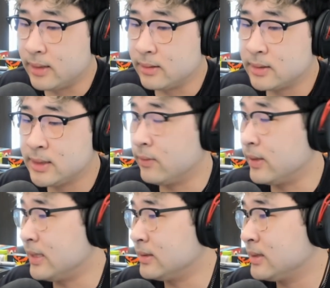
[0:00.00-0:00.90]
So
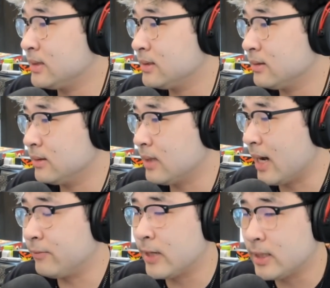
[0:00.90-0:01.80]

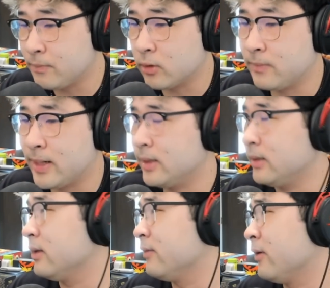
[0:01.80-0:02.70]
I read up more about
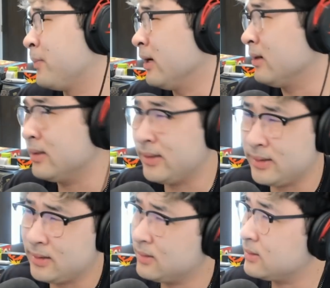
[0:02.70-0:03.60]
it.
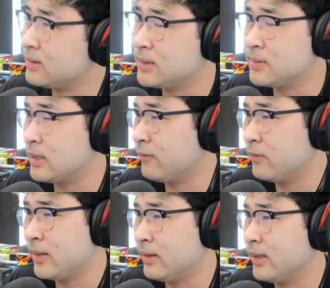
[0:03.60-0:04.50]
Apparently there's some stuff
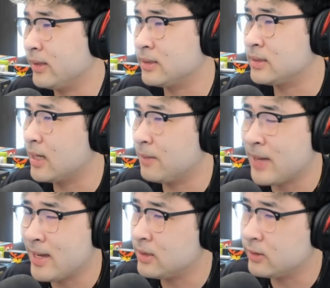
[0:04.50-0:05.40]
about like it's not
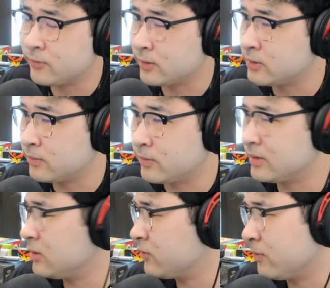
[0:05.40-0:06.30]
patented for
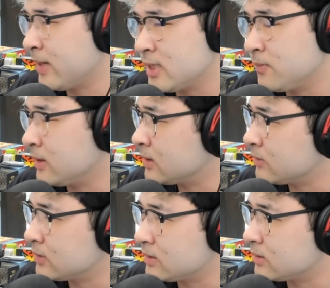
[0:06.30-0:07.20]
use for pets because it
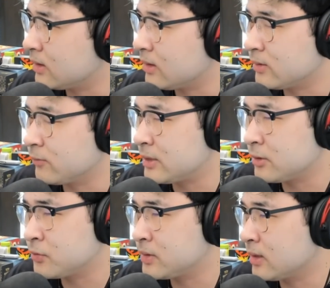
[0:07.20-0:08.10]
was the
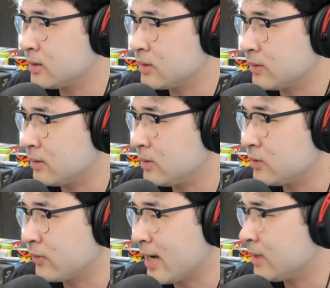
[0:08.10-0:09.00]
research was done so it could be
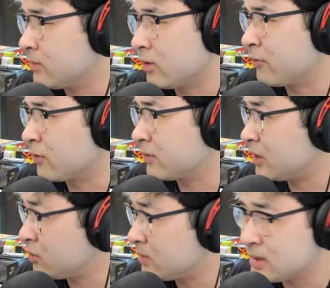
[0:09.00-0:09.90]
used for or for
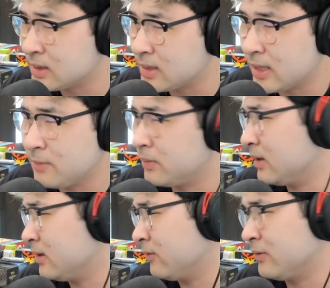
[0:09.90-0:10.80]
humans instead, but
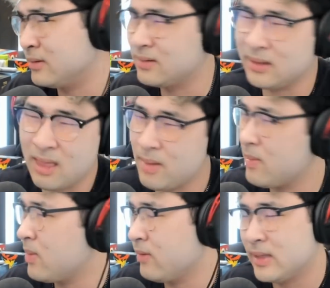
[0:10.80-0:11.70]
then if they blah,
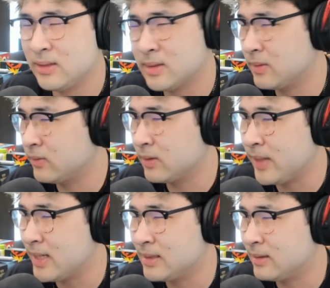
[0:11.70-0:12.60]
blah, blah, they do something with the
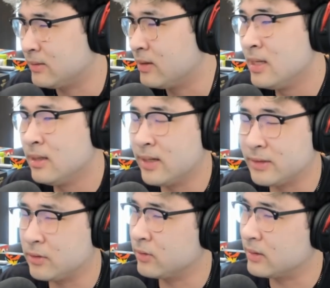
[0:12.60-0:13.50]
pets, then it have
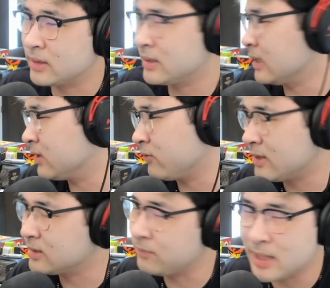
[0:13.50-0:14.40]
to go extensive
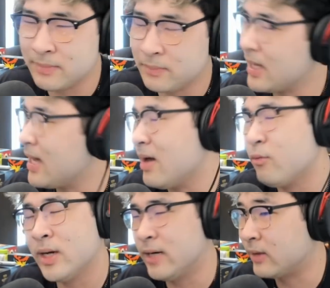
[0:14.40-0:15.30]
rounds of blah blah blah,
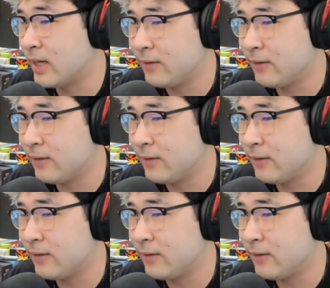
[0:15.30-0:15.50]
whatever.